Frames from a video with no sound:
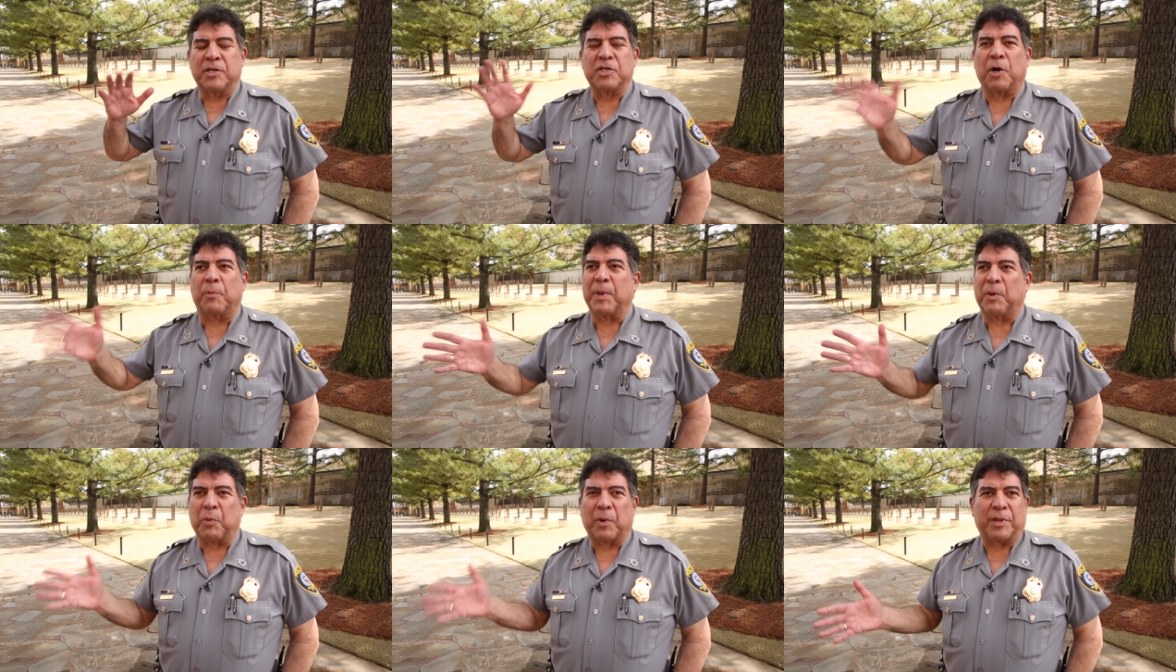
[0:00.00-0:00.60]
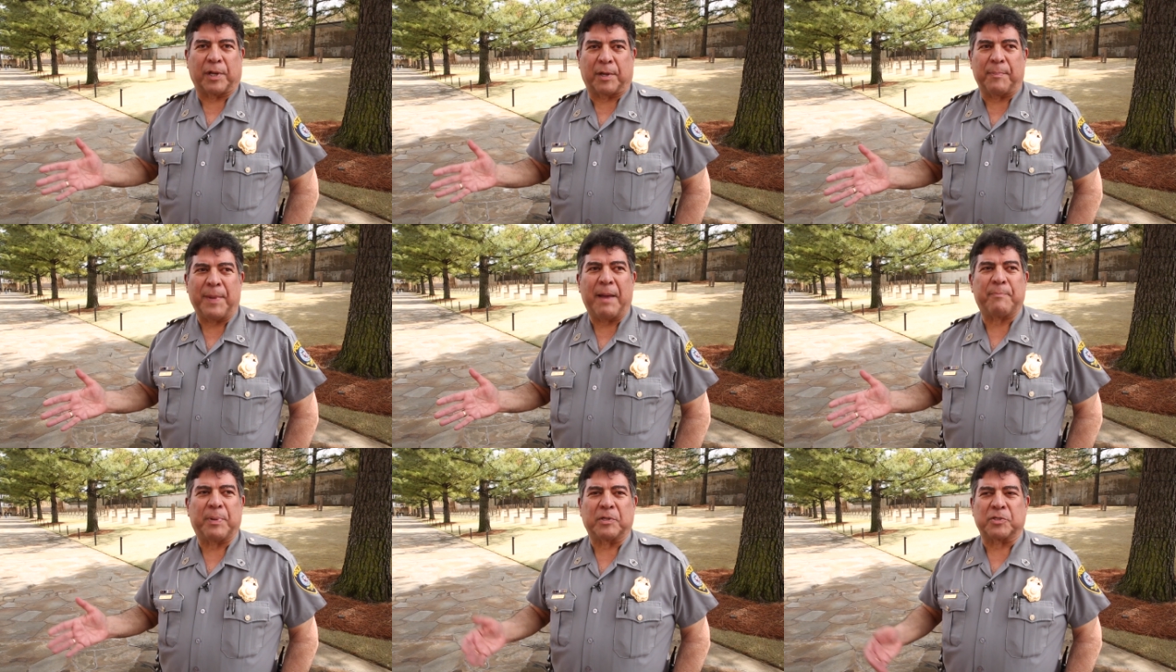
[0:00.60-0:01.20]
told me where the
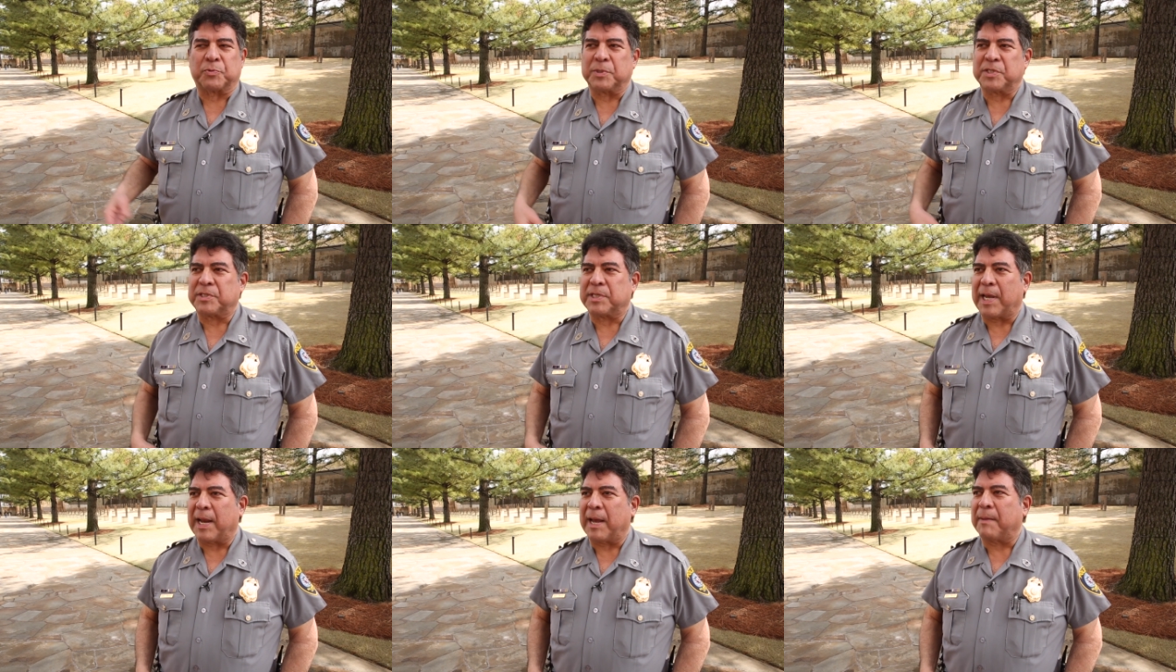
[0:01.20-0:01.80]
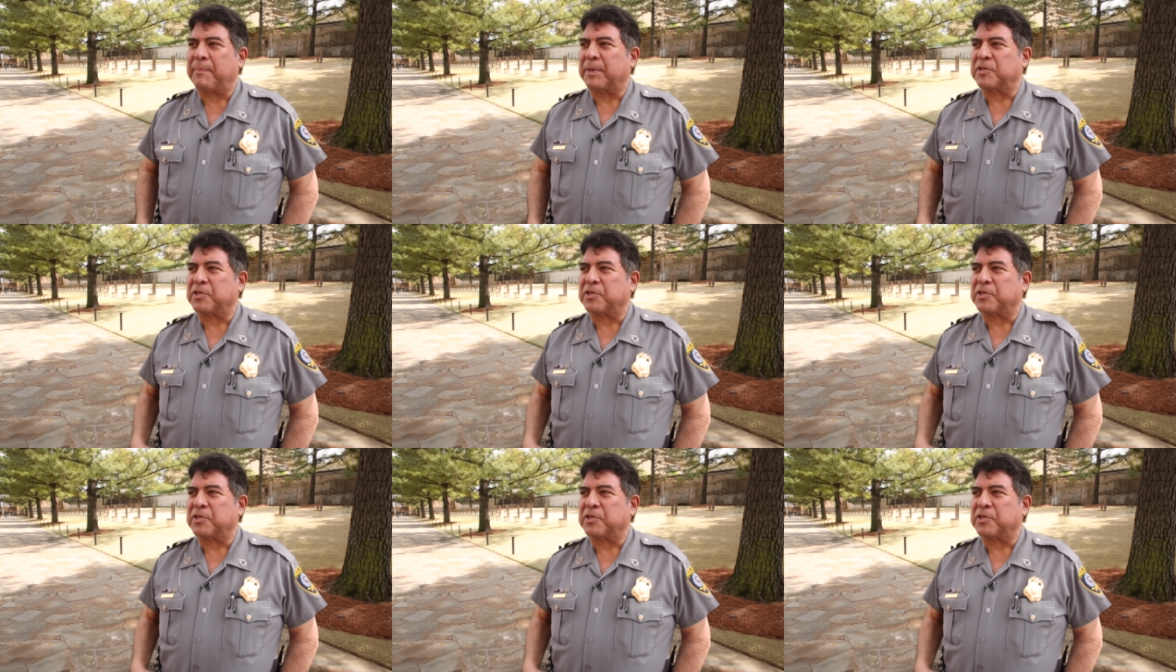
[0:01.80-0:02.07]
command post was set up.